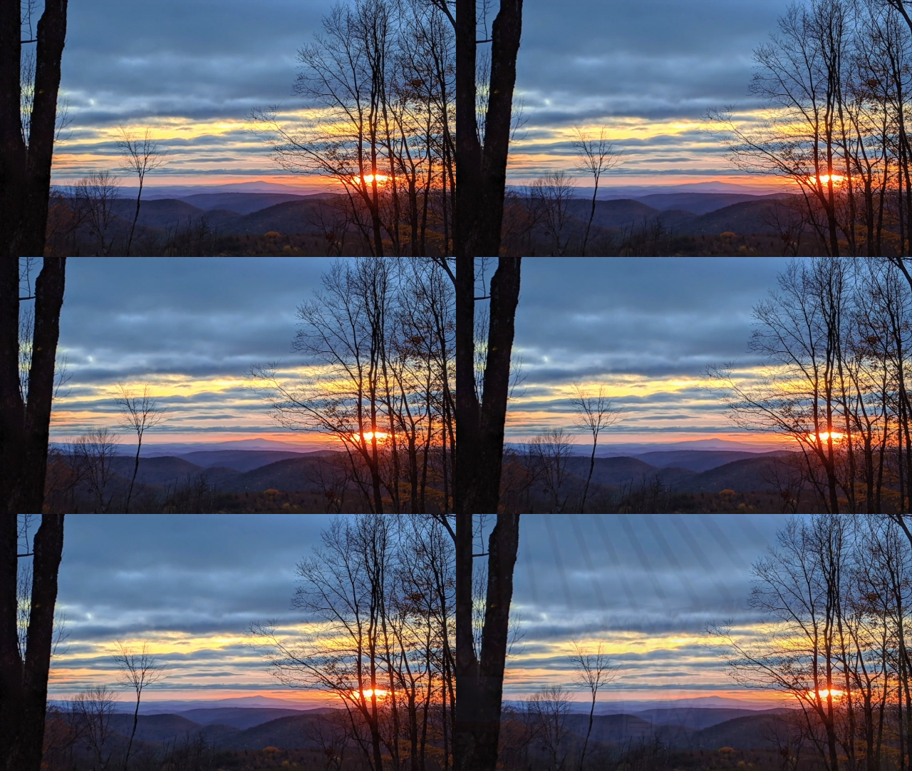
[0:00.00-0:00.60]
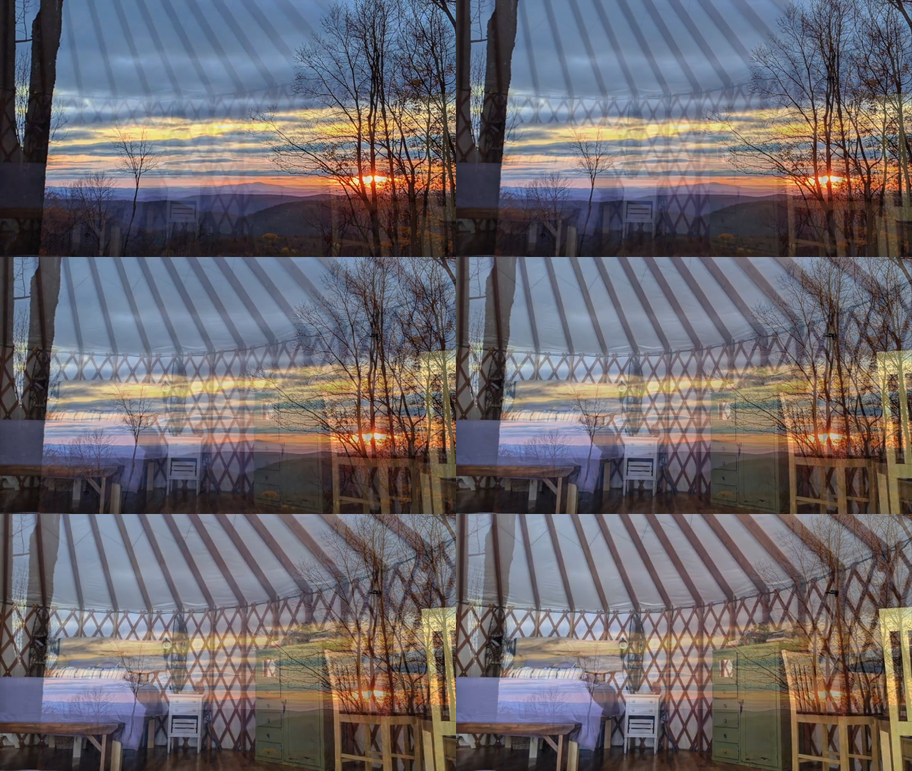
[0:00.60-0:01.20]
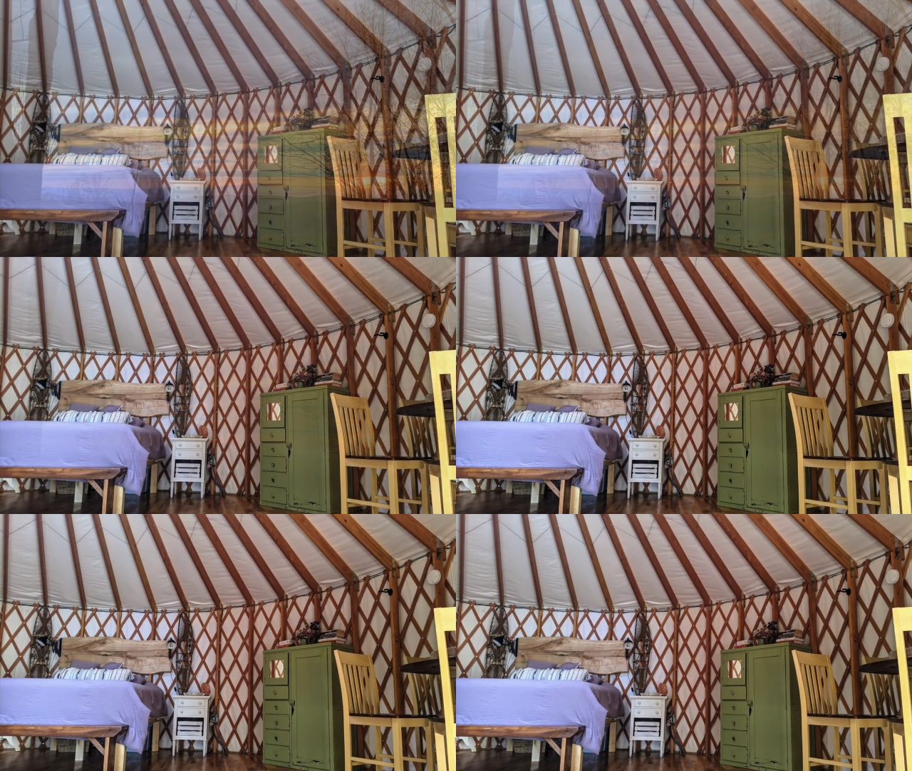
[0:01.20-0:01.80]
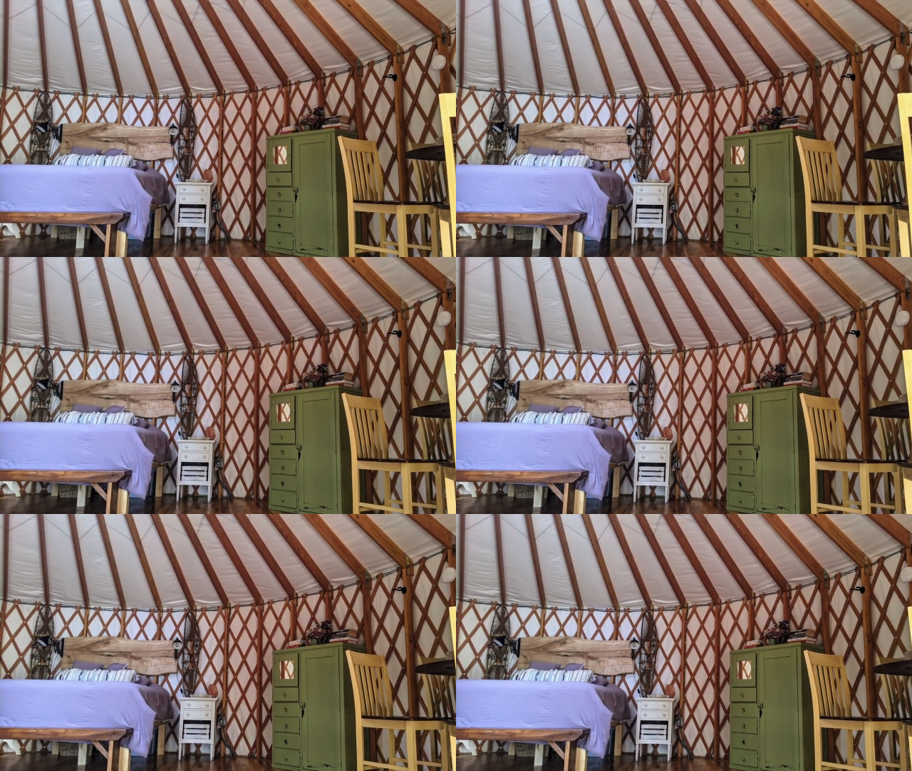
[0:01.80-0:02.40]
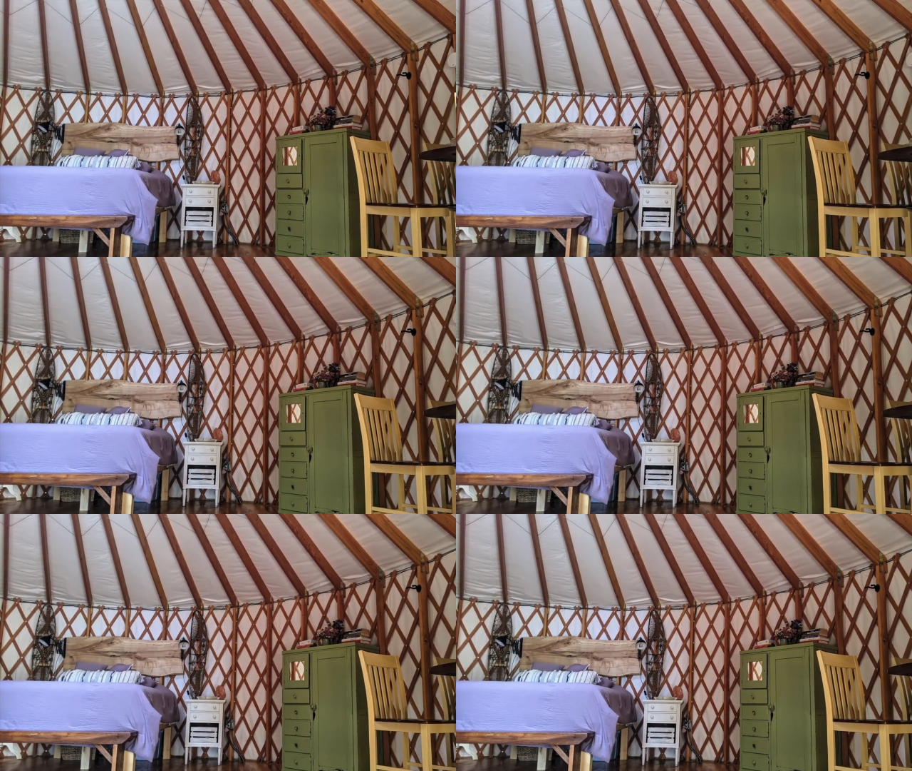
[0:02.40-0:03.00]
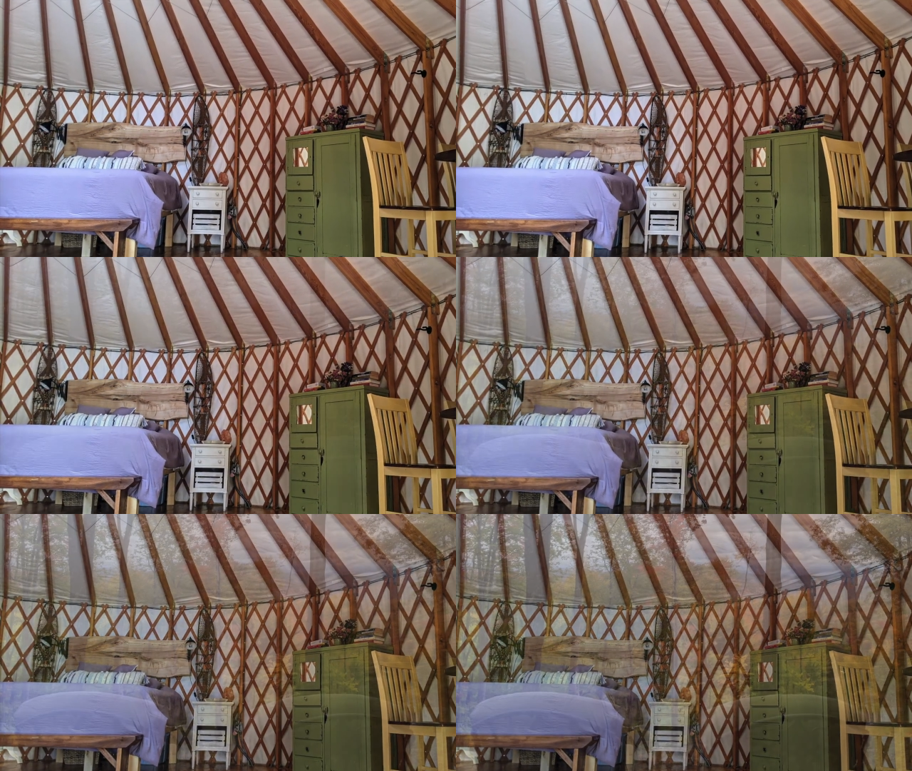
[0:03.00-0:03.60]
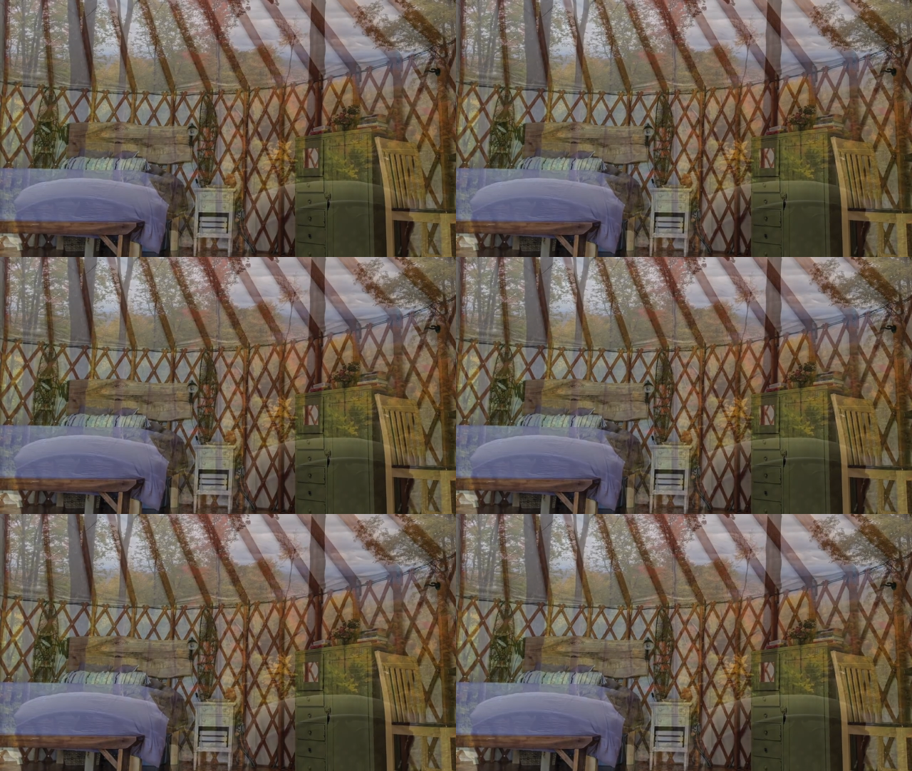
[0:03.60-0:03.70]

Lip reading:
(no speaker visible)